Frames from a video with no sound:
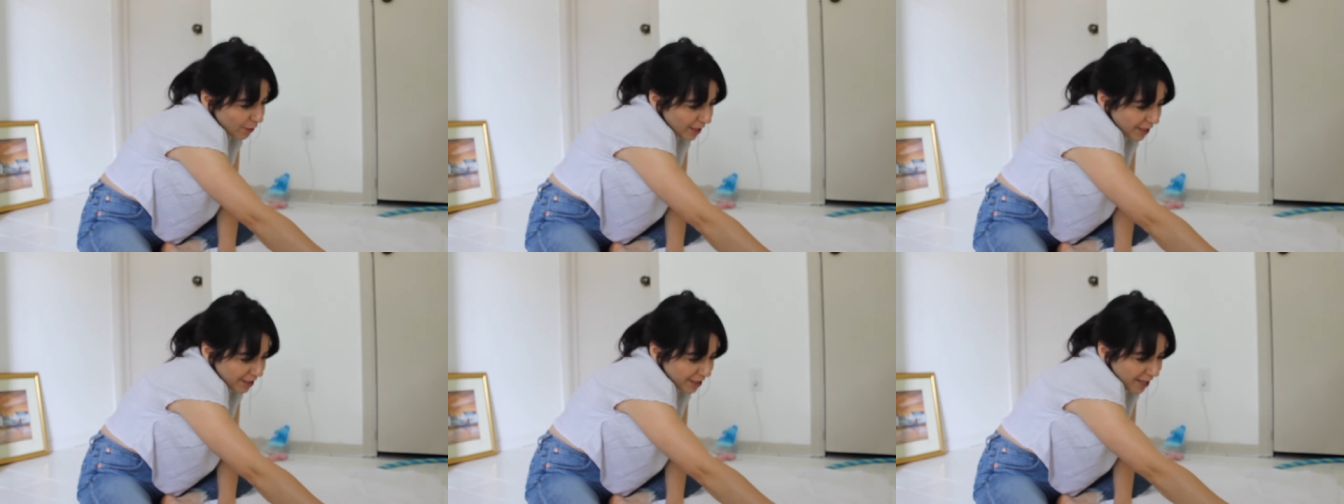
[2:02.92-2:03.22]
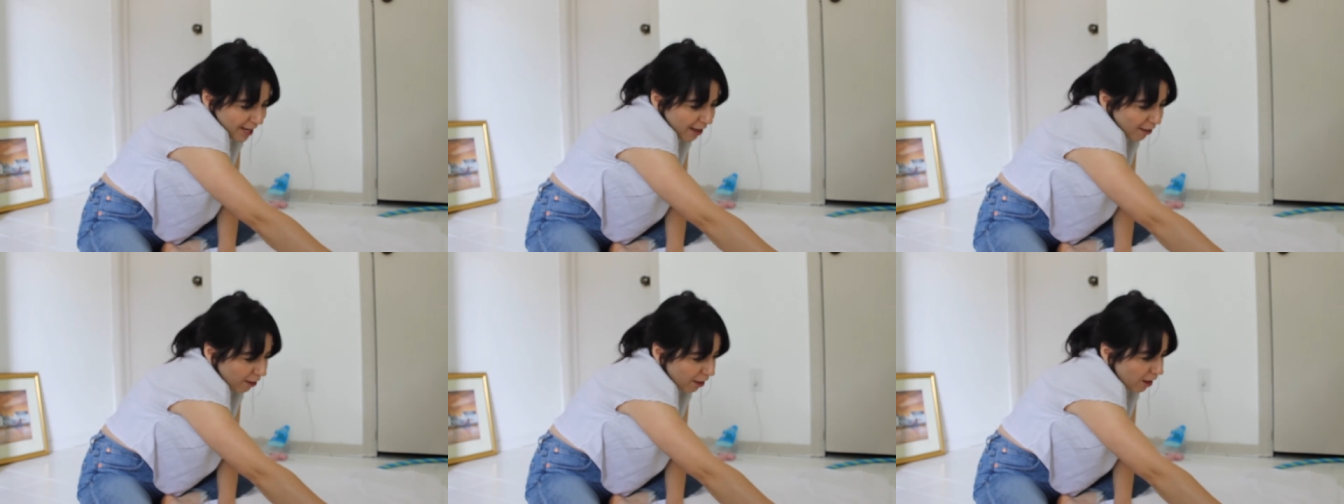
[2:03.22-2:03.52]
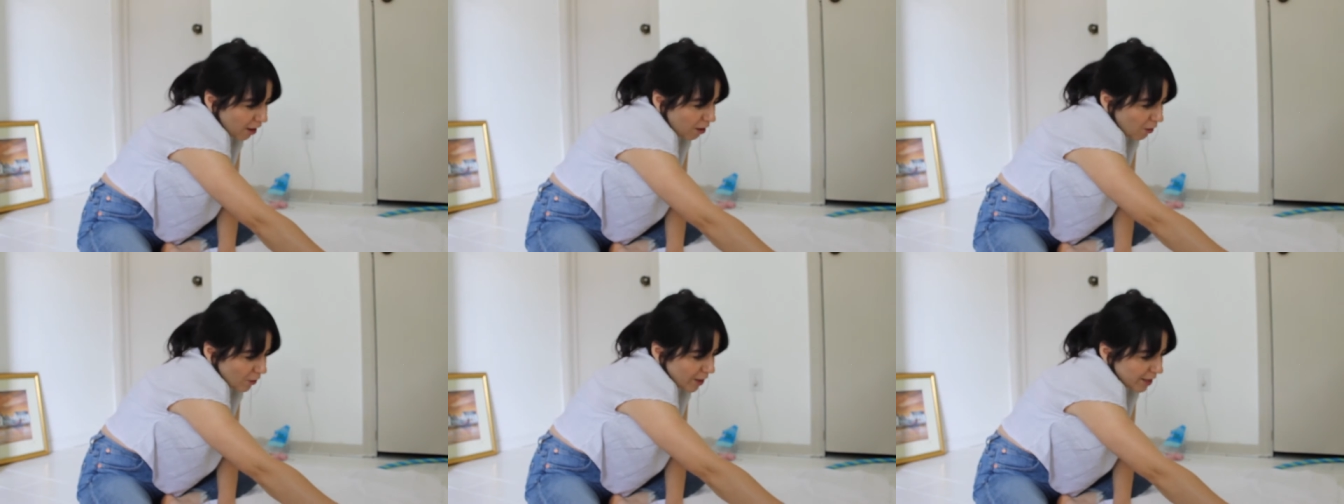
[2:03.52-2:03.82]
and
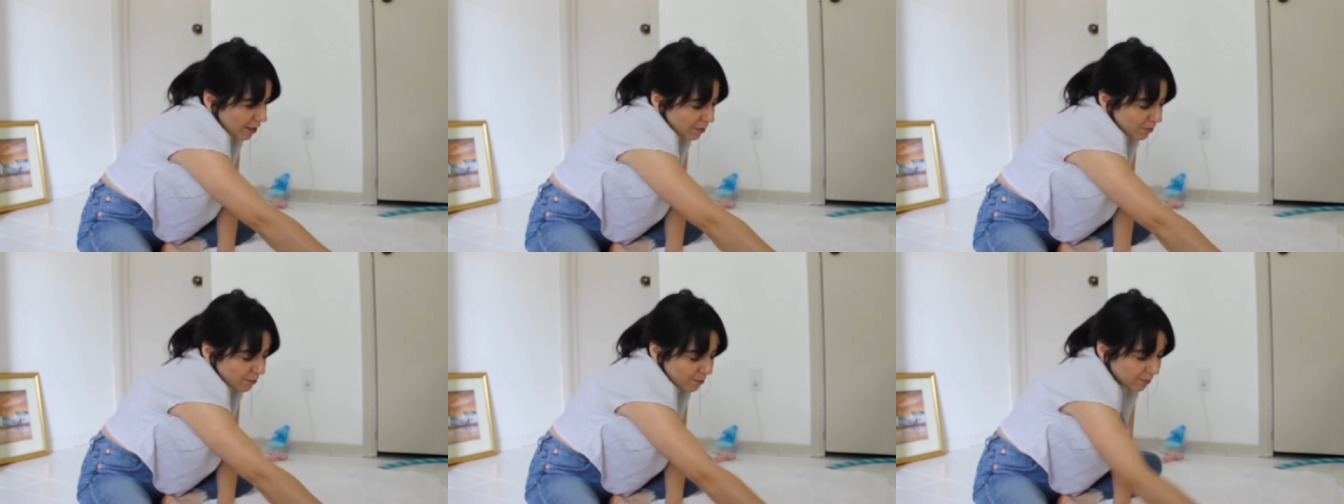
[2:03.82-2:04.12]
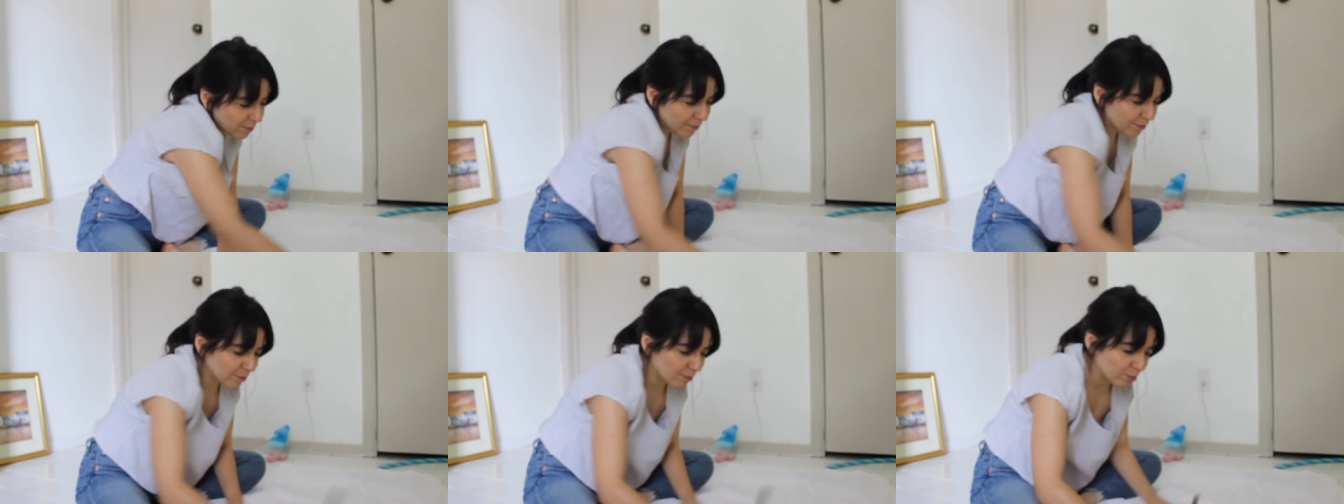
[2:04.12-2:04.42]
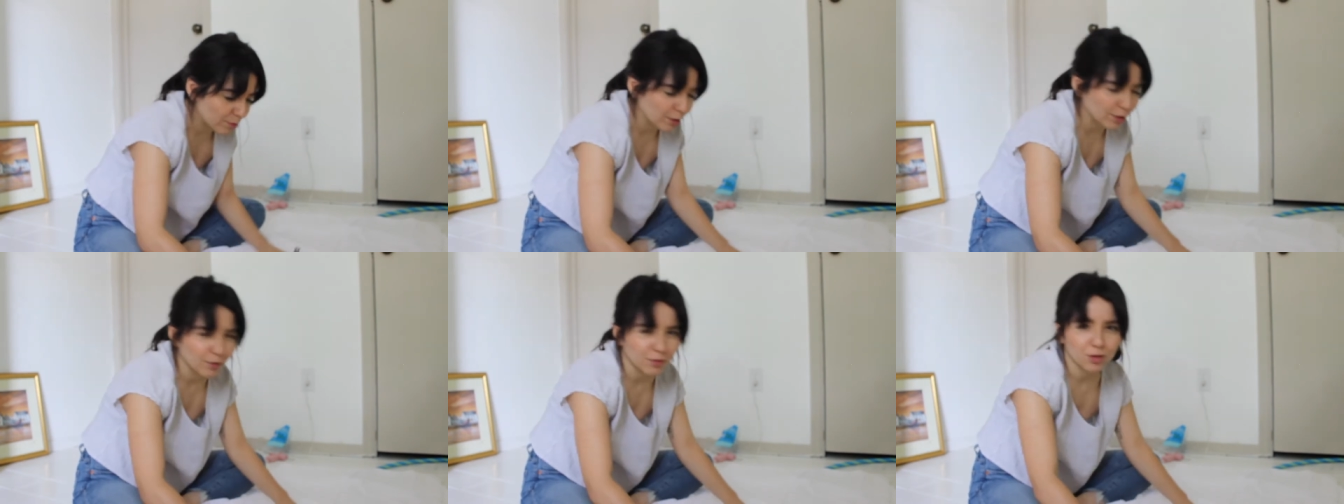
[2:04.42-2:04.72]
yellow and
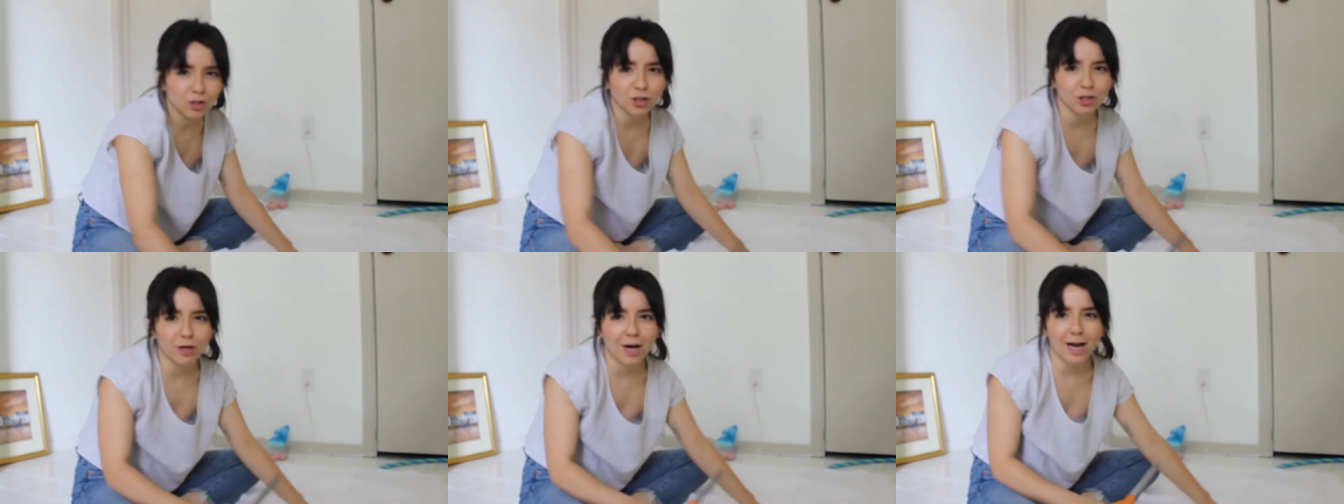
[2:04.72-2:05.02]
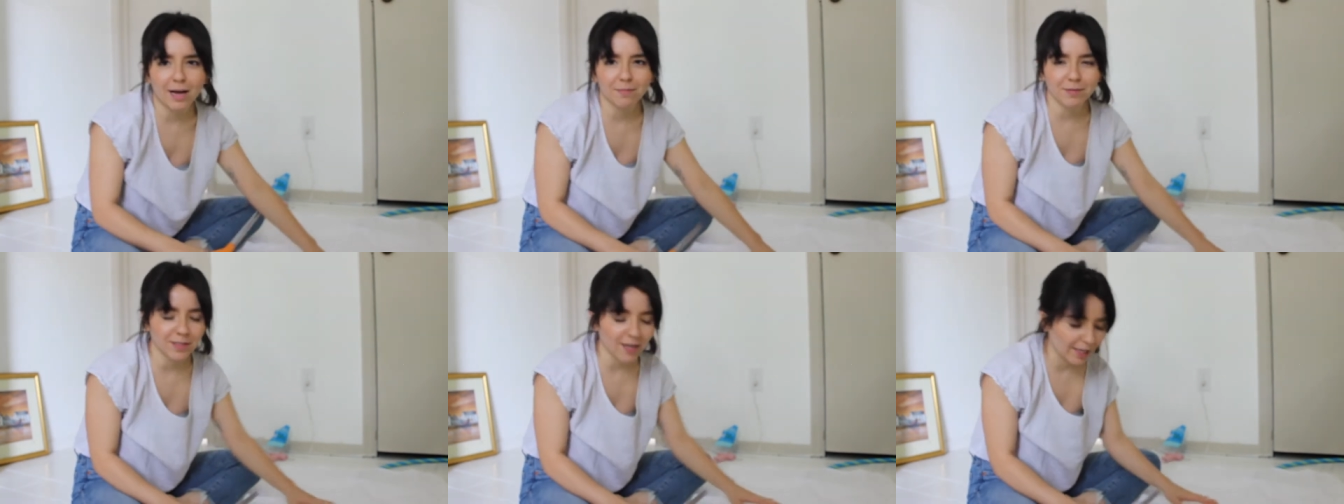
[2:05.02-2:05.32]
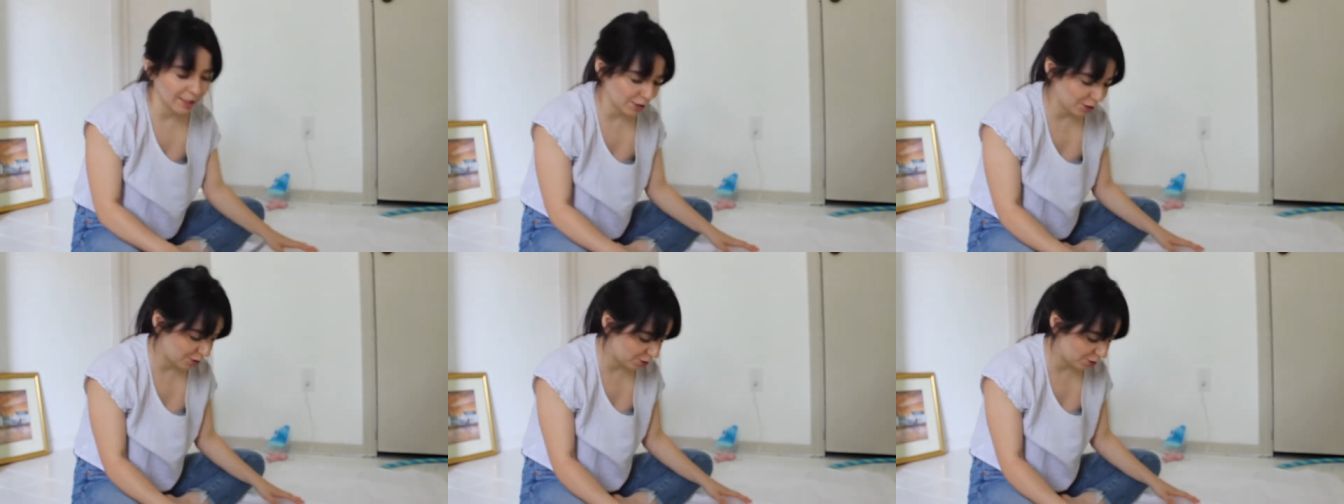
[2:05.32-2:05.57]
blue stripes. I